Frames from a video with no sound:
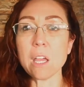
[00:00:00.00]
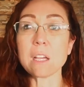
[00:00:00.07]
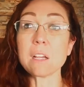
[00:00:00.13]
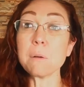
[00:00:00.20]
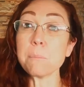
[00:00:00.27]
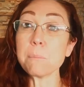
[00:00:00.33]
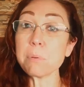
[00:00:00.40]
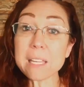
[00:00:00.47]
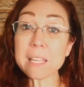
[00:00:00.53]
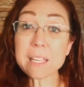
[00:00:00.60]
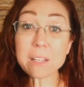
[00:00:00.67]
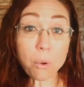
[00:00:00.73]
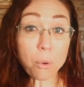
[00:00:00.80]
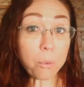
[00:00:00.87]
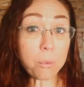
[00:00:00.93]
complete
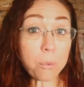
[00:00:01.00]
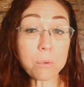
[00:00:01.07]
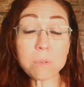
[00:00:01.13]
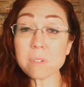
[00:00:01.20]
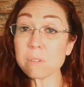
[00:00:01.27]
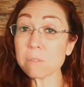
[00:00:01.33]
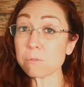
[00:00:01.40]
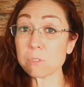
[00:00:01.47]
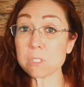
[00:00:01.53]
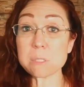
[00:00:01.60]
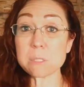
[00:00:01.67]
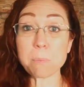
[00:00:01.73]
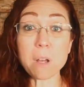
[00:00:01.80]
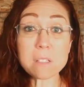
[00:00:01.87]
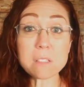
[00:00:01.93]
old
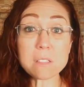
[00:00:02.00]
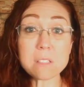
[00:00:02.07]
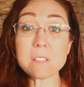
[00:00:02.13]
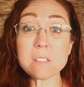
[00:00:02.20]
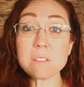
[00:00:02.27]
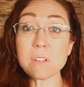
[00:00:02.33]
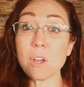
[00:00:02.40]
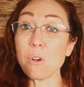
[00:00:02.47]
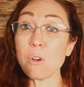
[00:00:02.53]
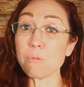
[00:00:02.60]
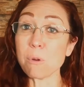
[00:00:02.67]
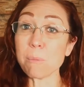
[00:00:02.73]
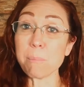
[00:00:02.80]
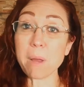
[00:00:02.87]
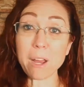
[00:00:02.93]
responses,
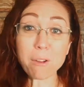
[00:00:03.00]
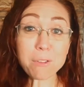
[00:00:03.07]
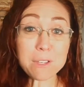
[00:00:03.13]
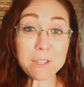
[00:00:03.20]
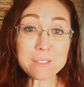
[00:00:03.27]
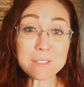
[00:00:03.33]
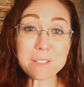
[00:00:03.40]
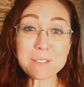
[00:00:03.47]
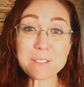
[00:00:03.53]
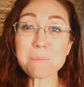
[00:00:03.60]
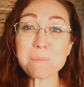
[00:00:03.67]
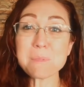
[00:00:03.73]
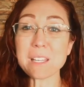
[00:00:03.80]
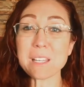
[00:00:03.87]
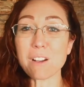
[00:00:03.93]
repair the
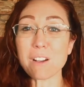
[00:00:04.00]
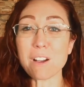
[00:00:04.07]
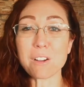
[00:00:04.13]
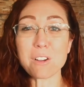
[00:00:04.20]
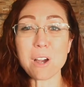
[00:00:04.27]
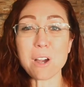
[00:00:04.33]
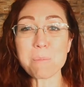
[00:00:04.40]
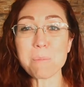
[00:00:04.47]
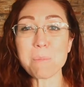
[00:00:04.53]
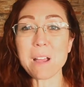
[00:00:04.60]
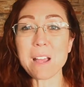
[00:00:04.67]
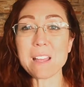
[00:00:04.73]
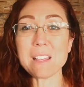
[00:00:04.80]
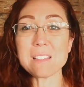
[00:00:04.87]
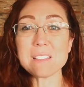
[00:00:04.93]
systems that got
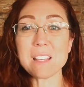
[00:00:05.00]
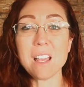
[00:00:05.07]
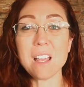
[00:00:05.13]
compromised,